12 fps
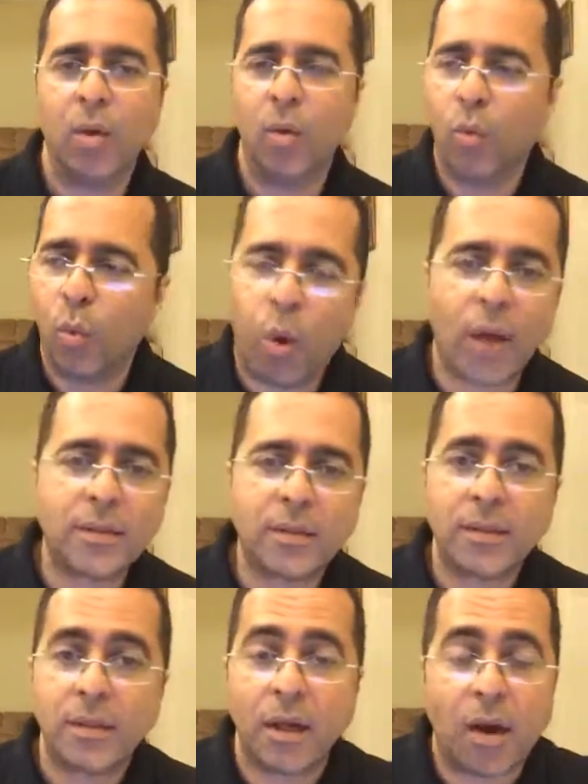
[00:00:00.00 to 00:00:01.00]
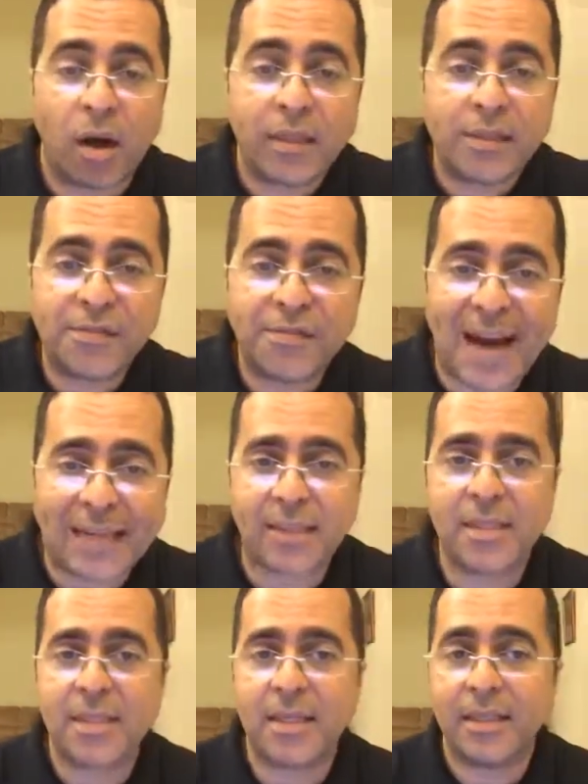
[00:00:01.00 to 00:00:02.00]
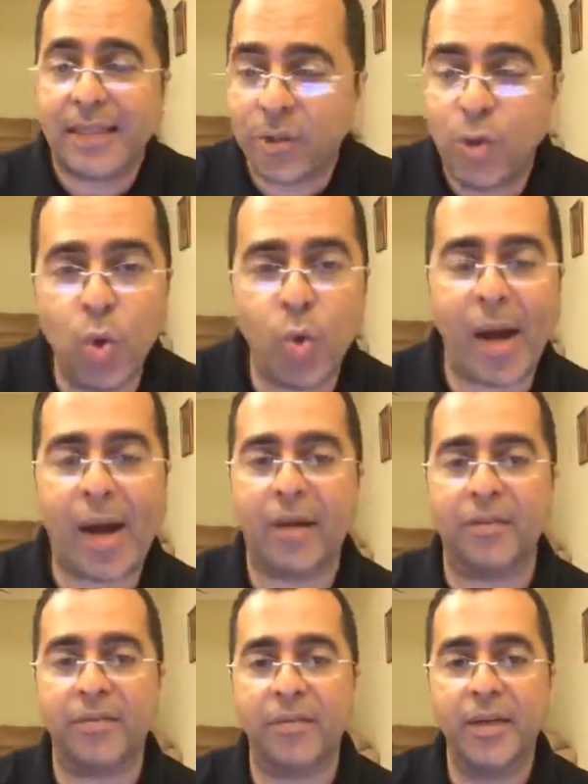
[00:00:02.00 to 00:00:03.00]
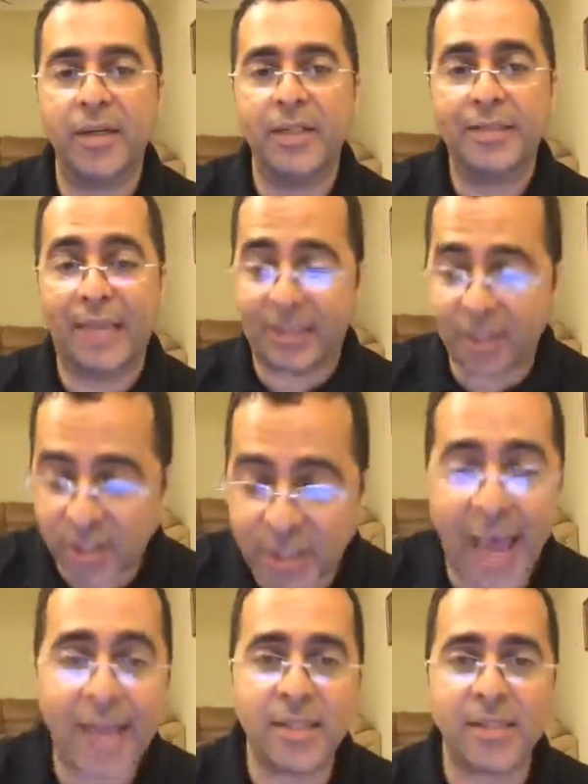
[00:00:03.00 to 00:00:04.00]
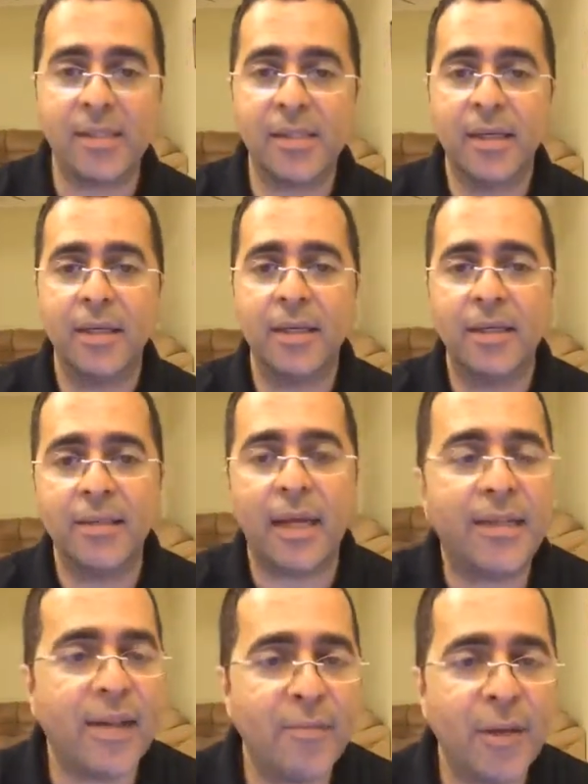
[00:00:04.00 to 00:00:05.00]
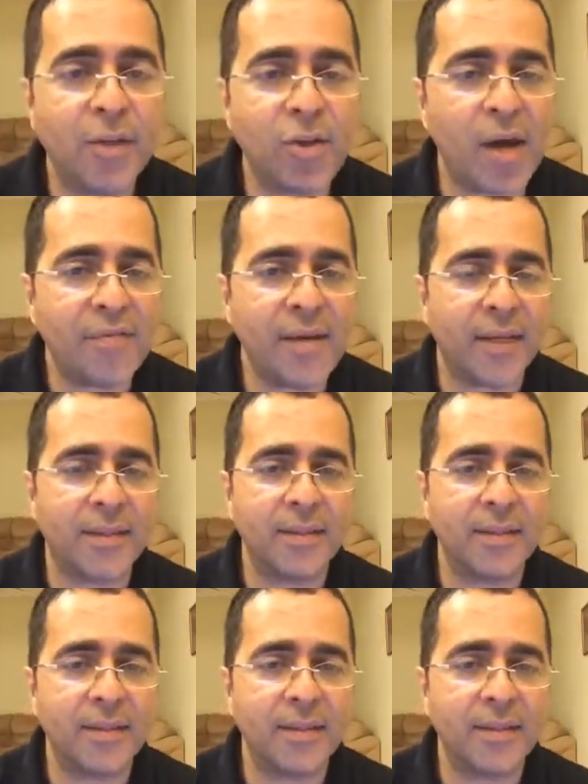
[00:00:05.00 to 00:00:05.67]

What are the facts that you have that says that they've been trafficked?